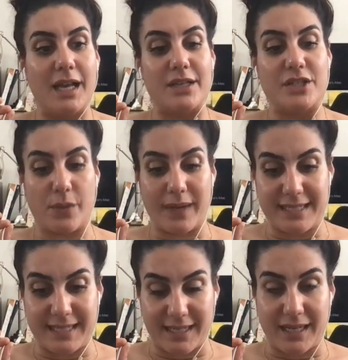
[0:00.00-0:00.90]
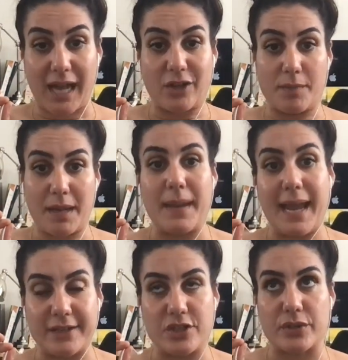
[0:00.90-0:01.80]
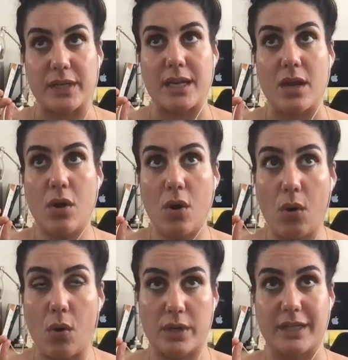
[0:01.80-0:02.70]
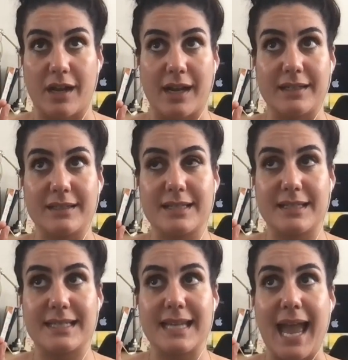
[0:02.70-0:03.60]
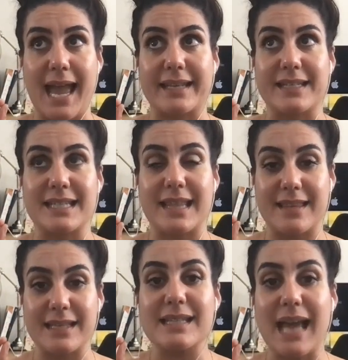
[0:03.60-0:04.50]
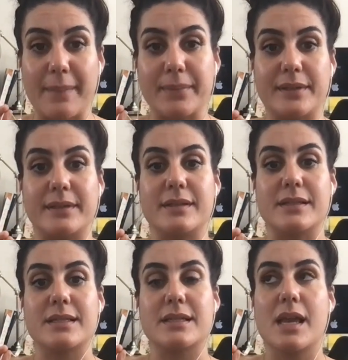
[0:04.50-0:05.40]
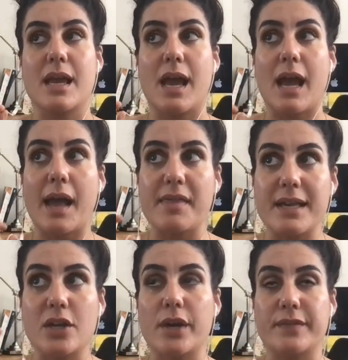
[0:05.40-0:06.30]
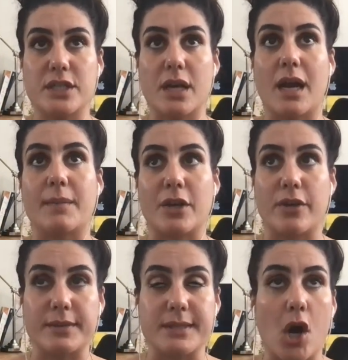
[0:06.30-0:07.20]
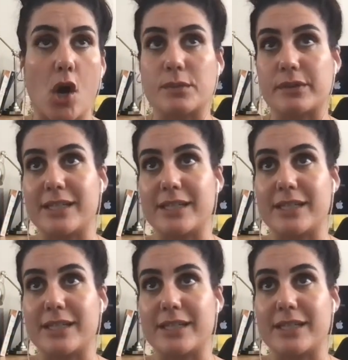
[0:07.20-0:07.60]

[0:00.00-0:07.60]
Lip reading: So I got my pantry organized, and this happens, I think, over time. I know there was a whole Marie